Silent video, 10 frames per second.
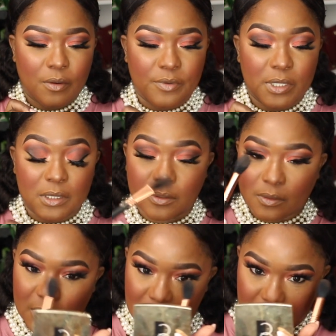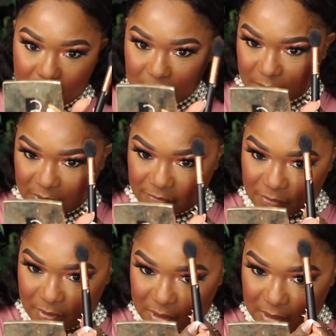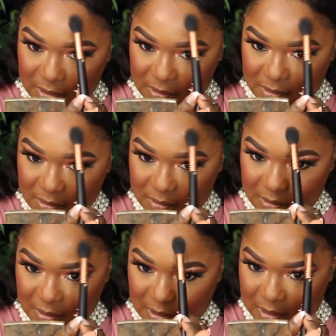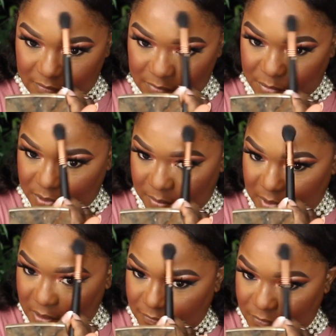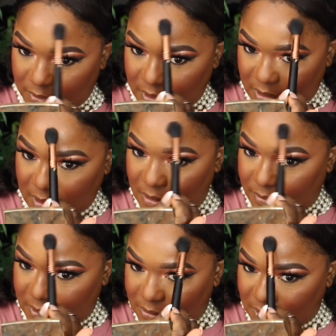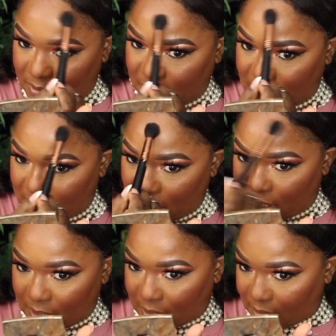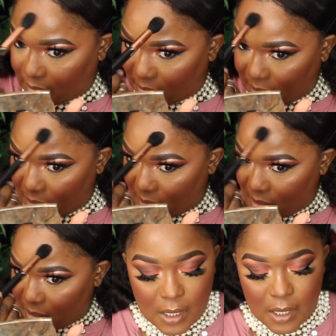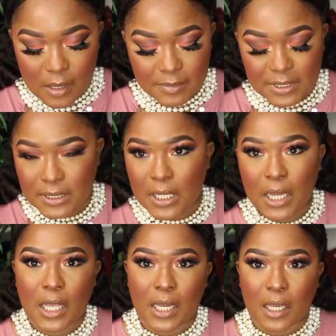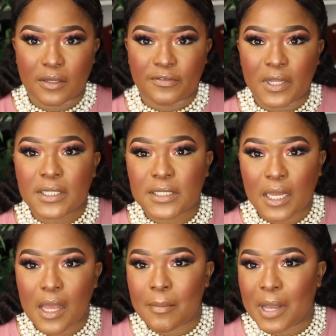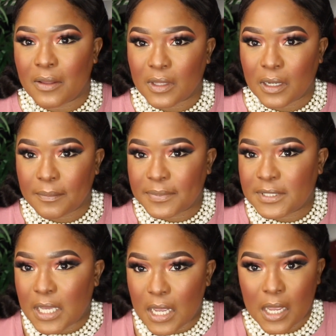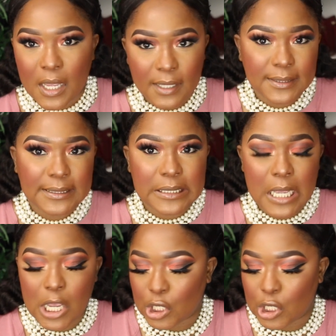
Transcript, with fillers: Really don't need it on my forehead because I have a pretty big forehead. I really don't need to highlight it. I'm still kind of conflicted about the lips, guys,